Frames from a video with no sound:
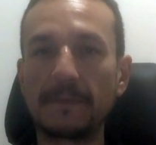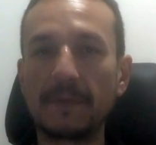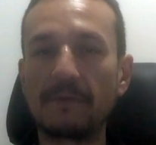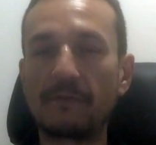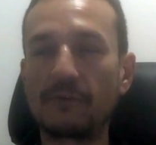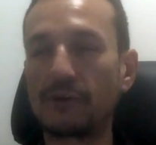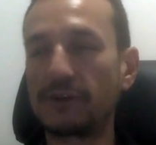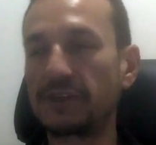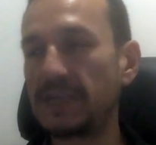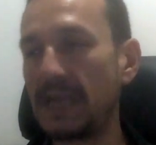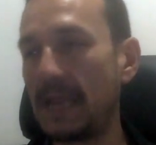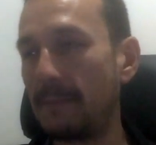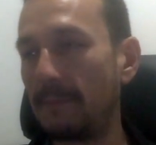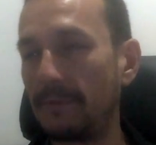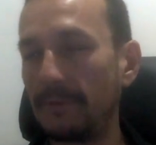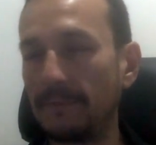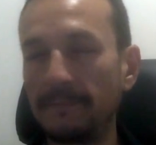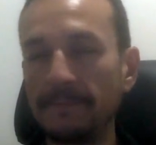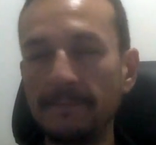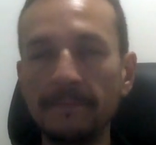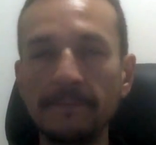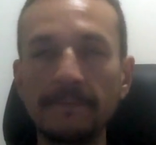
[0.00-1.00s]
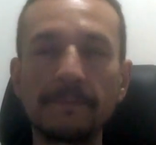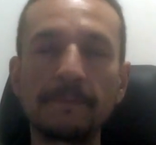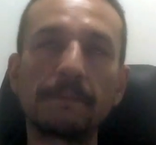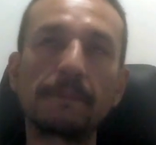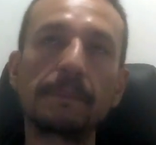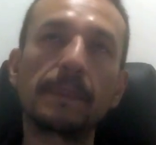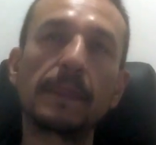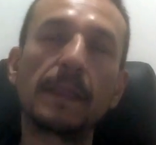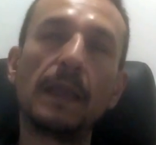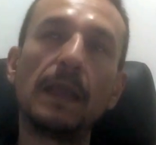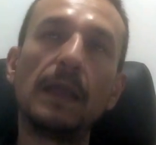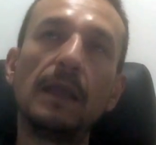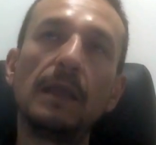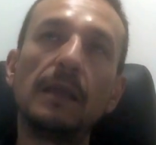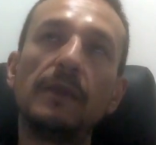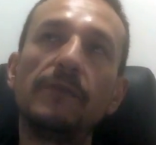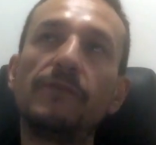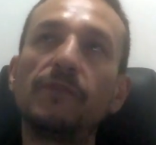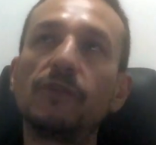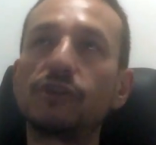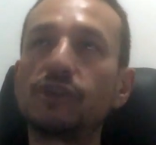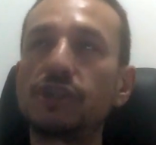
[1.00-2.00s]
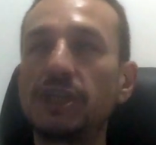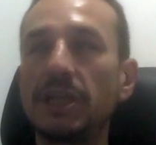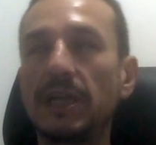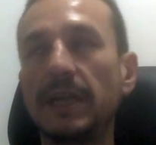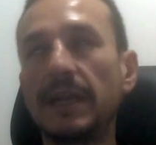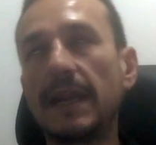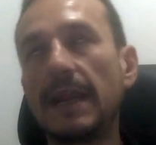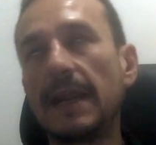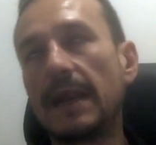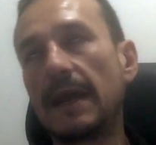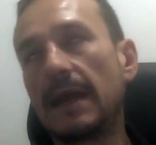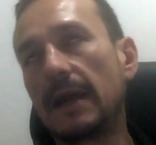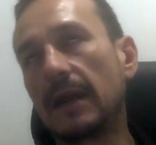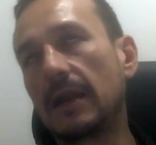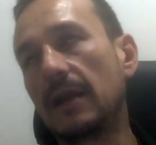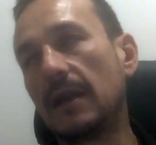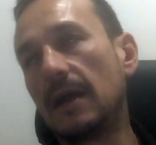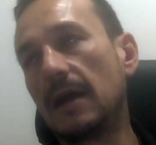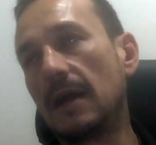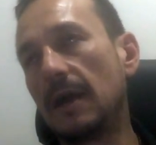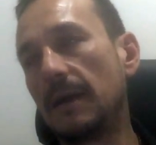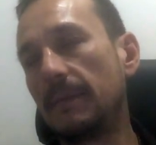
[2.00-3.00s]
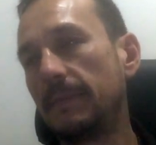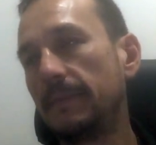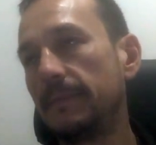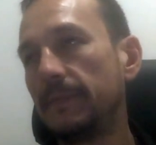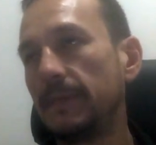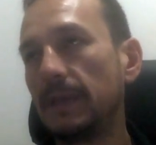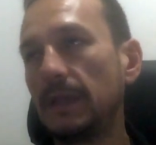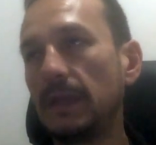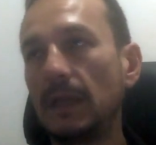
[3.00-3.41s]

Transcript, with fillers: For example, if you're chilling at a club